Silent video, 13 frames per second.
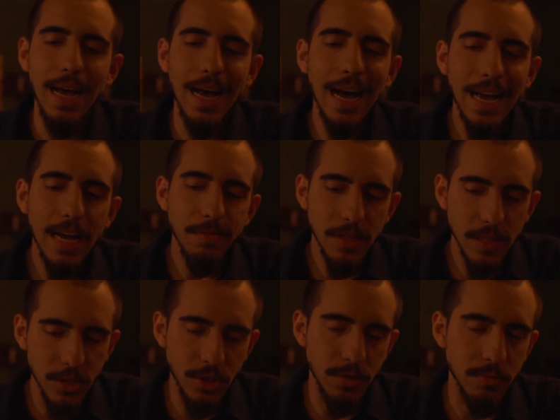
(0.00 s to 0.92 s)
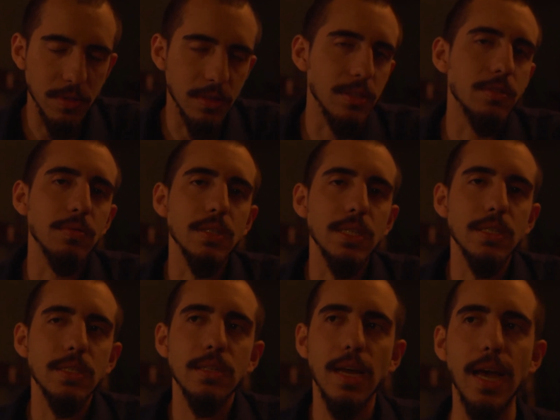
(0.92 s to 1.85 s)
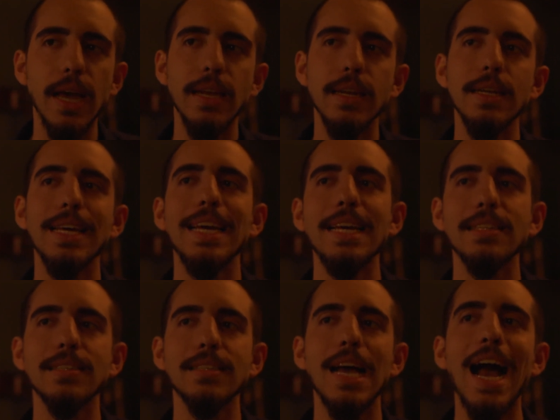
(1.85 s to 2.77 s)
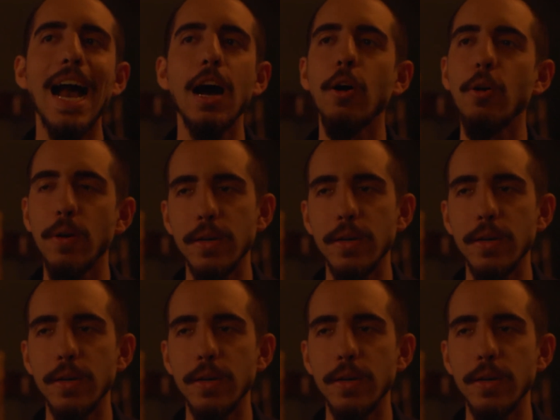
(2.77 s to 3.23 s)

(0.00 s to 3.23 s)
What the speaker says: I have an issue with this release, and it's how